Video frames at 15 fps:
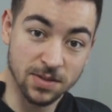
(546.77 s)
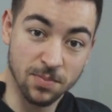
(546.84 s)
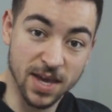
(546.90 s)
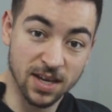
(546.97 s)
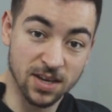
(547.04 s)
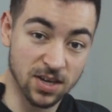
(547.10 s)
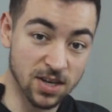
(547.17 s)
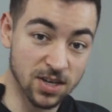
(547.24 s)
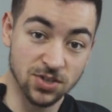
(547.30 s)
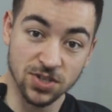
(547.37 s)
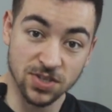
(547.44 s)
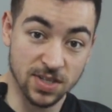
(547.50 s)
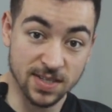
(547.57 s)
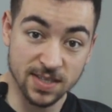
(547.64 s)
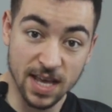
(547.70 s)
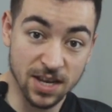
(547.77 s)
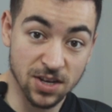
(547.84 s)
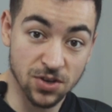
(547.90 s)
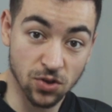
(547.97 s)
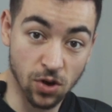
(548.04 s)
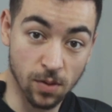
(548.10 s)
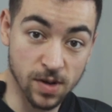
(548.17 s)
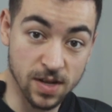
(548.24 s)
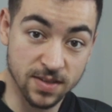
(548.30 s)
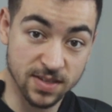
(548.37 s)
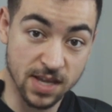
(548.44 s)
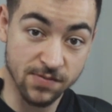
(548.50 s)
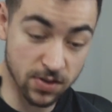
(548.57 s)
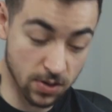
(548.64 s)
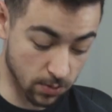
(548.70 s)
make uh, just the standard dominant
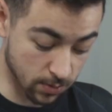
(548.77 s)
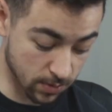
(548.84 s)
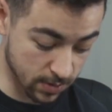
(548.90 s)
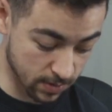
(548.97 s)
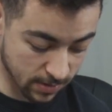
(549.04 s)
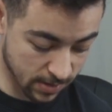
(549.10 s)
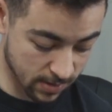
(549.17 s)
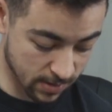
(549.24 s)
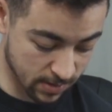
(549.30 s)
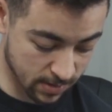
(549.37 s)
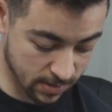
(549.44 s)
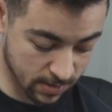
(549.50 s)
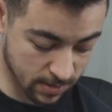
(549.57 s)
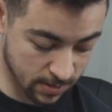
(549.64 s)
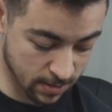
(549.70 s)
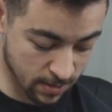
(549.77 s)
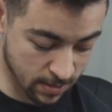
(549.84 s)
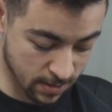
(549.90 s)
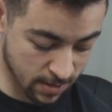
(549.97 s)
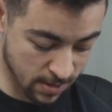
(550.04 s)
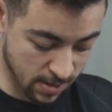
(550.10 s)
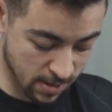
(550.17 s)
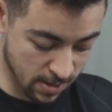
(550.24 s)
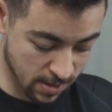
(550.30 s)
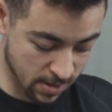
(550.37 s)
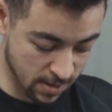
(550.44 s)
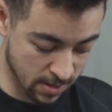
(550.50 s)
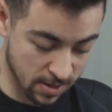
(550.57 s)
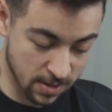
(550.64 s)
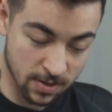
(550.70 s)
7 chord. And
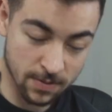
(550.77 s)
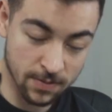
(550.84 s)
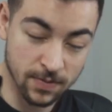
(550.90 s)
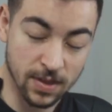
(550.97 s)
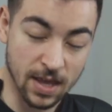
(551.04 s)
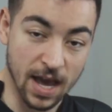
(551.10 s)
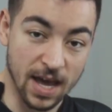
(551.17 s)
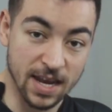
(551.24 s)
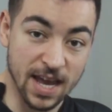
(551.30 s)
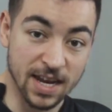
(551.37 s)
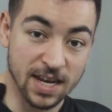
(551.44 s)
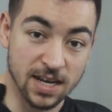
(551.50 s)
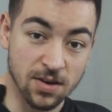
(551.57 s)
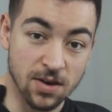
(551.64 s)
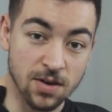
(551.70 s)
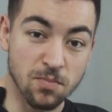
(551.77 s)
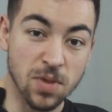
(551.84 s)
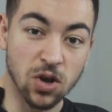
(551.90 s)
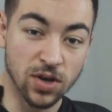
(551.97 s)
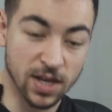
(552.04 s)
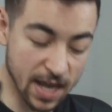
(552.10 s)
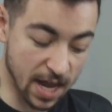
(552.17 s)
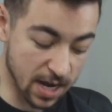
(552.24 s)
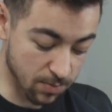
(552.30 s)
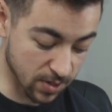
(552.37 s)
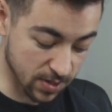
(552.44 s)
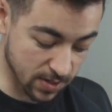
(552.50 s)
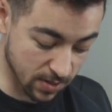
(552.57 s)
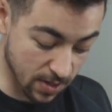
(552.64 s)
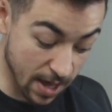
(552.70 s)
it added a melodic
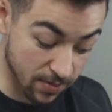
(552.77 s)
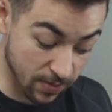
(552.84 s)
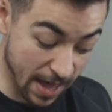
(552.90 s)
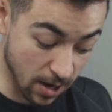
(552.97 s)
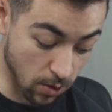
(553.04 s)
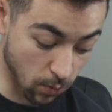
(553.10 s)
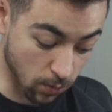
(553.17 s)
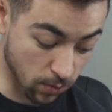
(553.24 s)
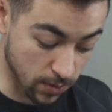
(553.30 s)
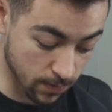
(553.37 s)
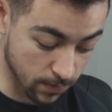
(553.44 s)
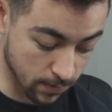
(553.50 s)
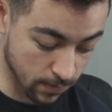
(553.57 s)
element to that, that chord.